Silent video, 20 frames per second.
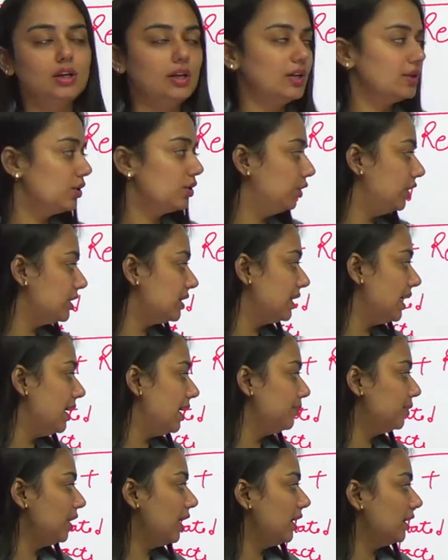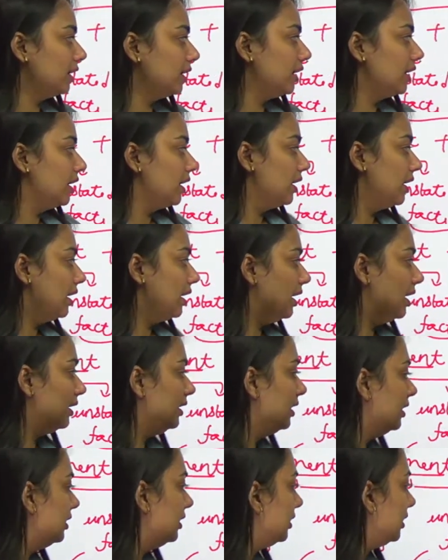So the same thing,
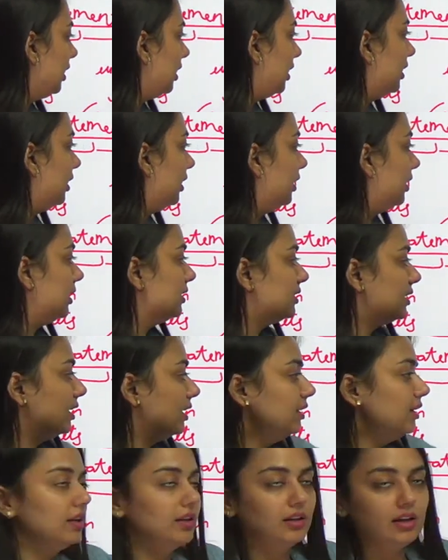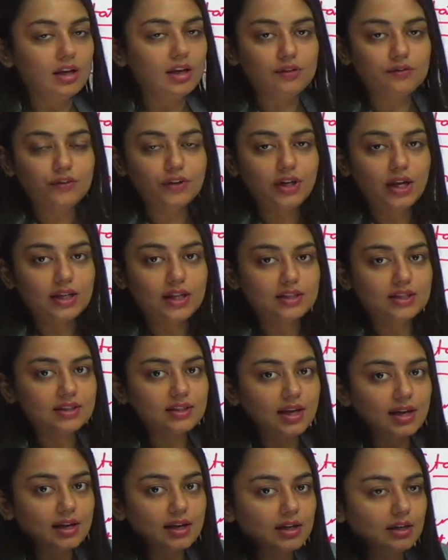hidden, it's hidden. Inferences
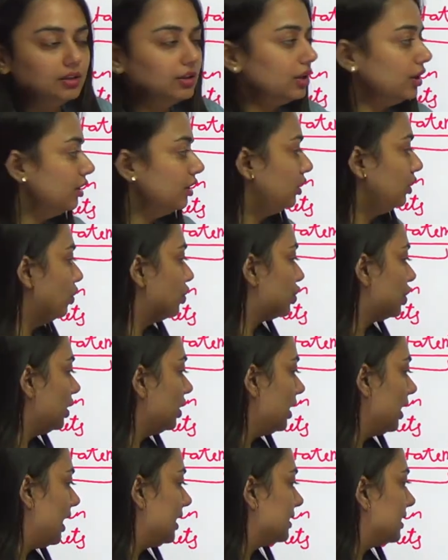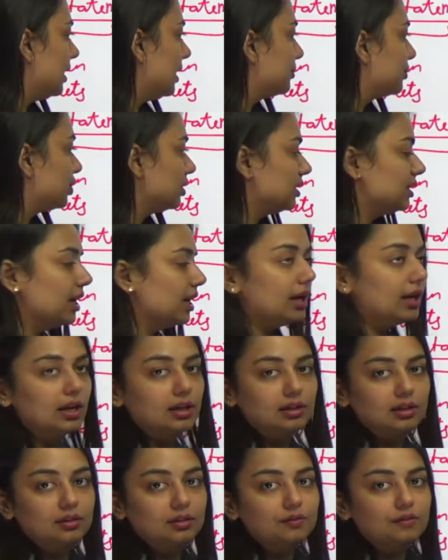are hidden conclusion, assumptions are
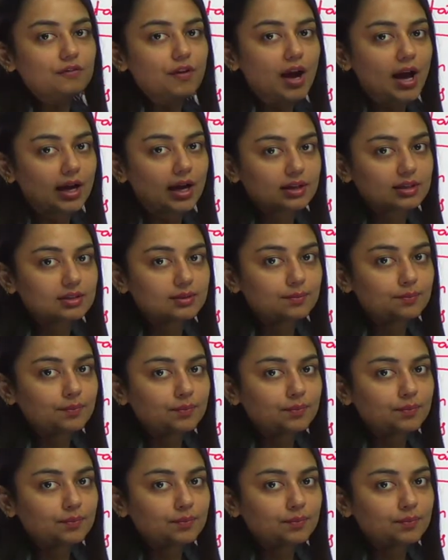hidden facts.